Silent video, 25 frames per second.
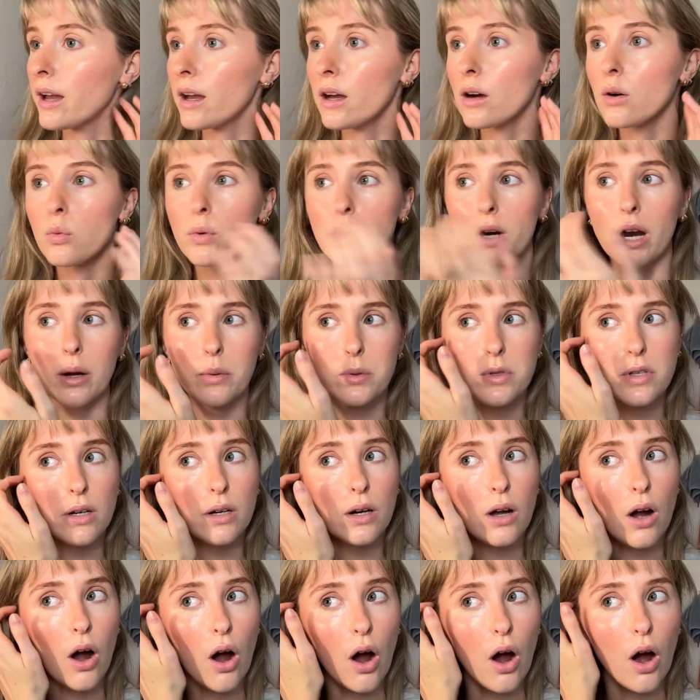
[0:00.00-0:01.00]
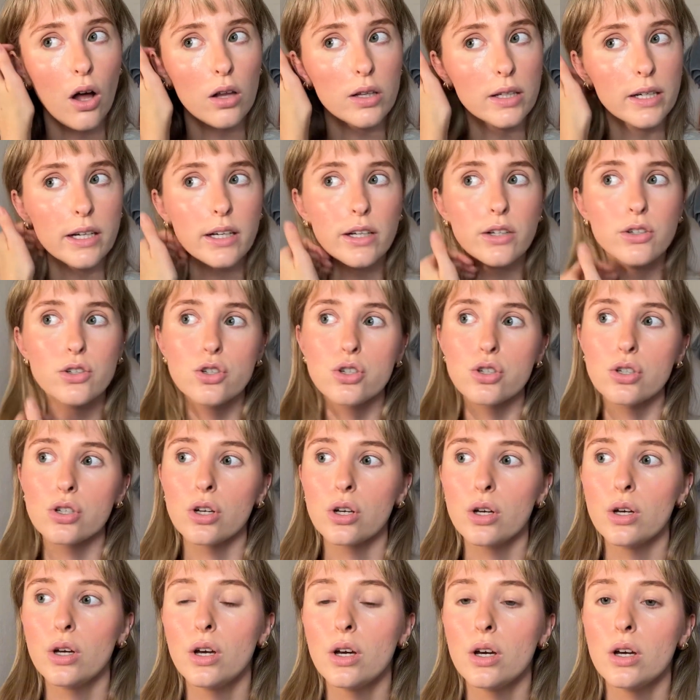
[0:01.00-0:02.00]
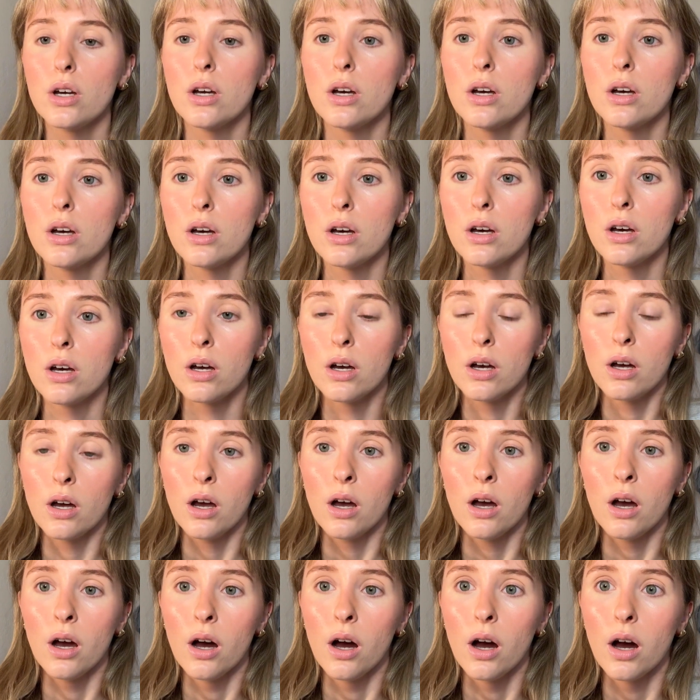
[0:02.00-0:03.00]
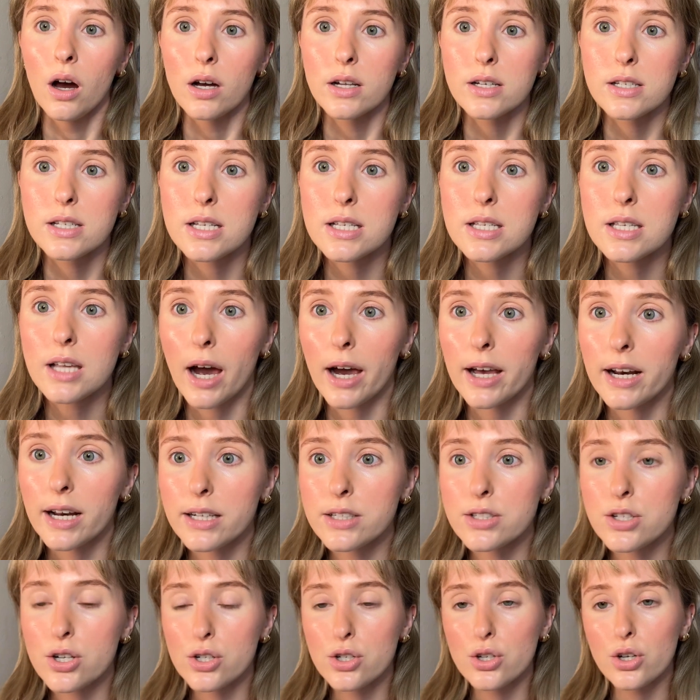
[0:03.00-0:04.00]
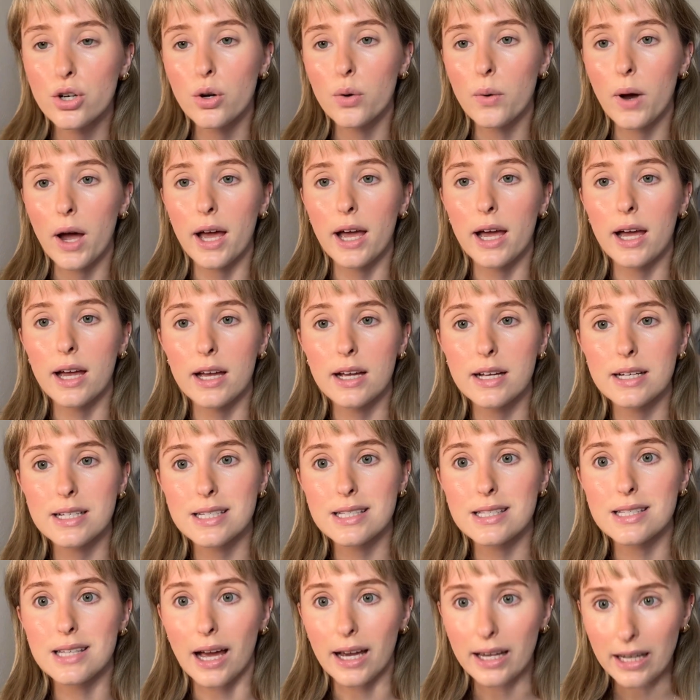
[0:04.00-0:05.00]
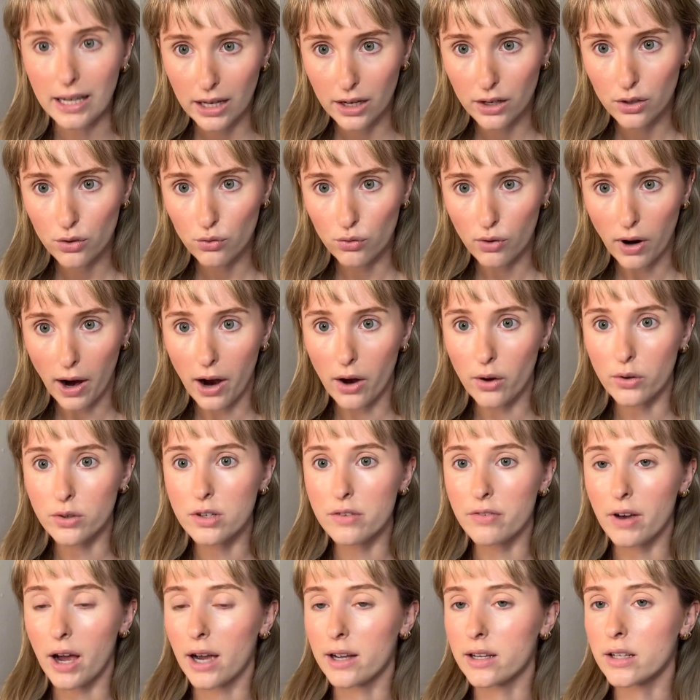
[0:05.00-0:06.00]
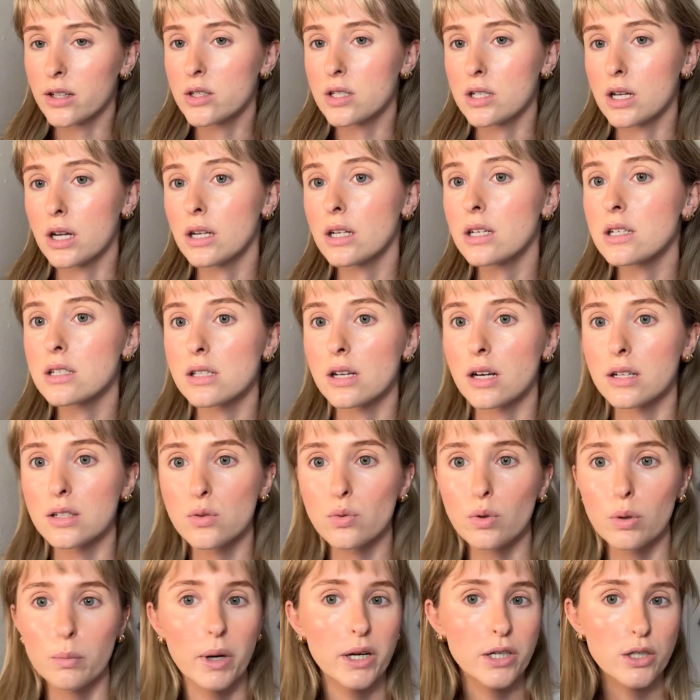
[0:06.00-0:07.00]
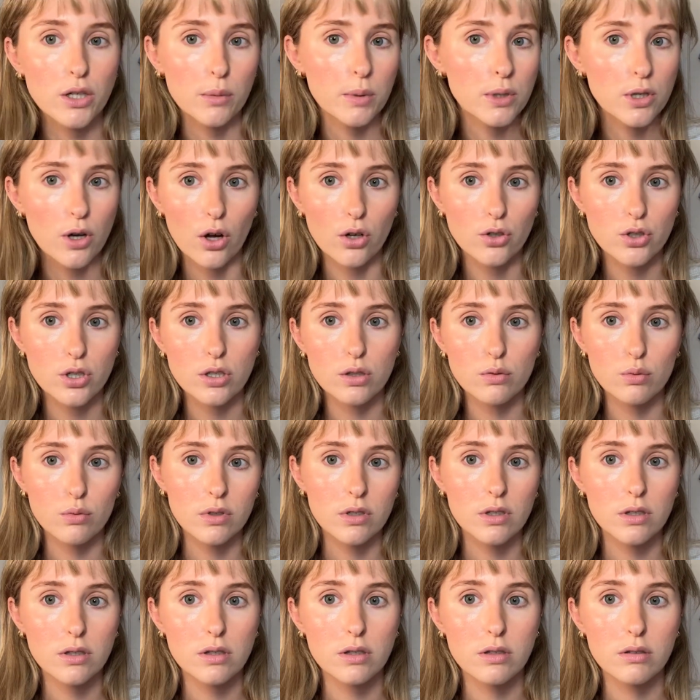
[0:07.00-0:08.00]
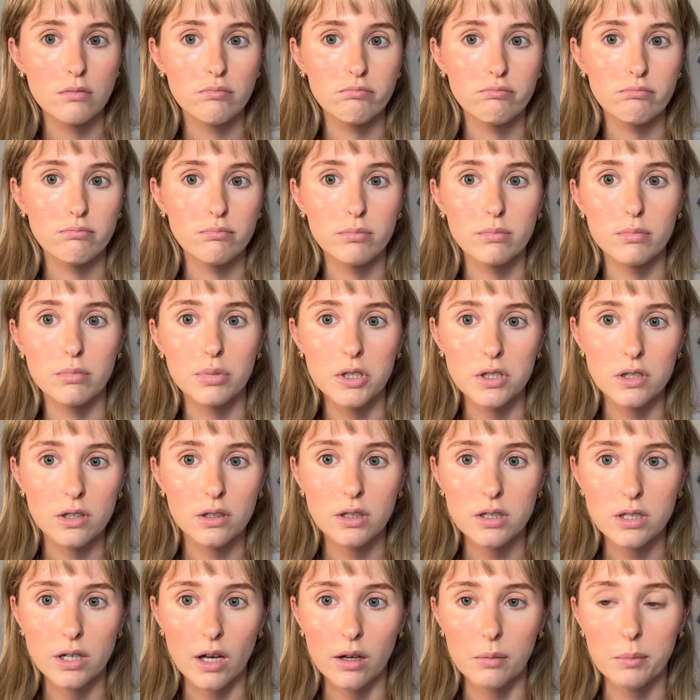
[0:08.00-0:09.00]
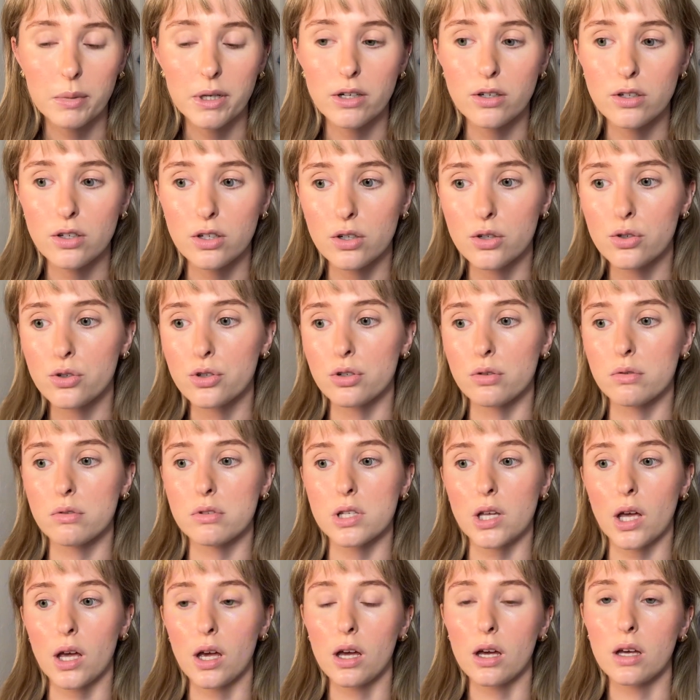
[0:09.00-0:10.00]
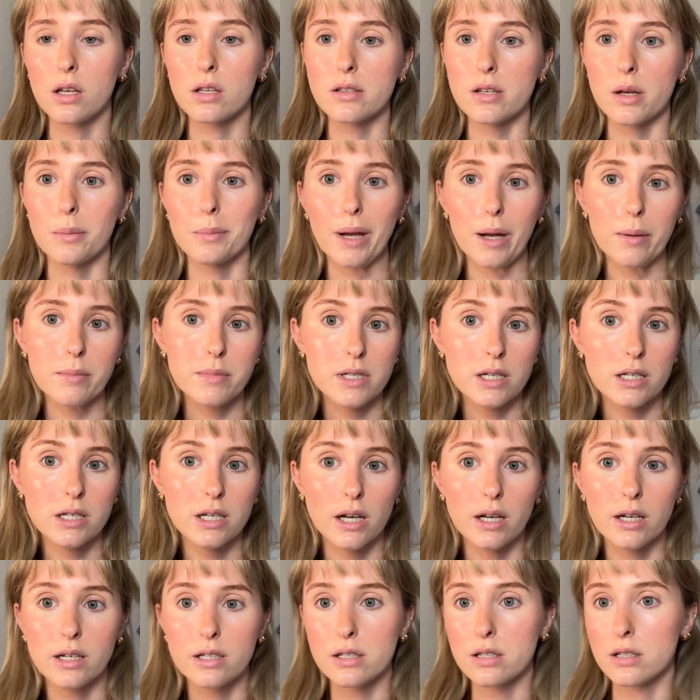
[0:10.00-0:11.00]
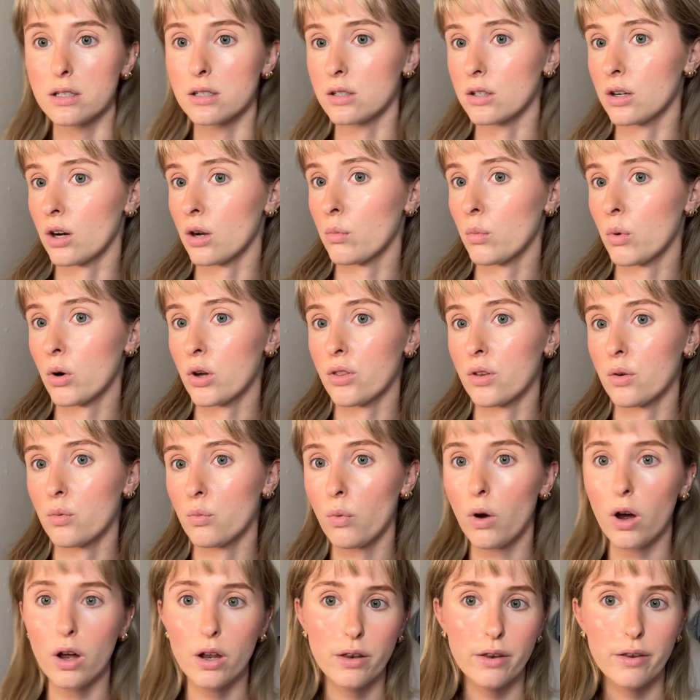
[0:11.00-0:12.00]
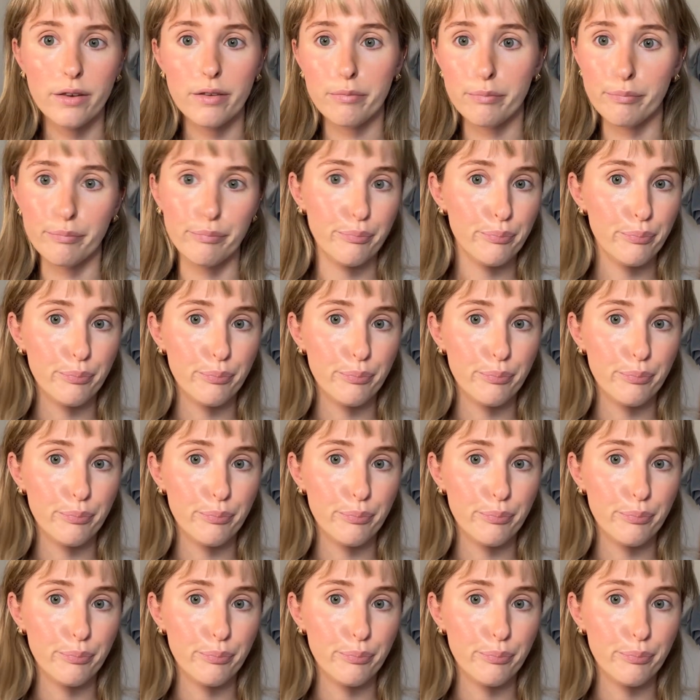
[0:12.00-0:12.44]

When I was in college, decided to do a second round of Accutane because that's what my dermatologist was basically telling me to do. She was like, sometimes it takes, more than one,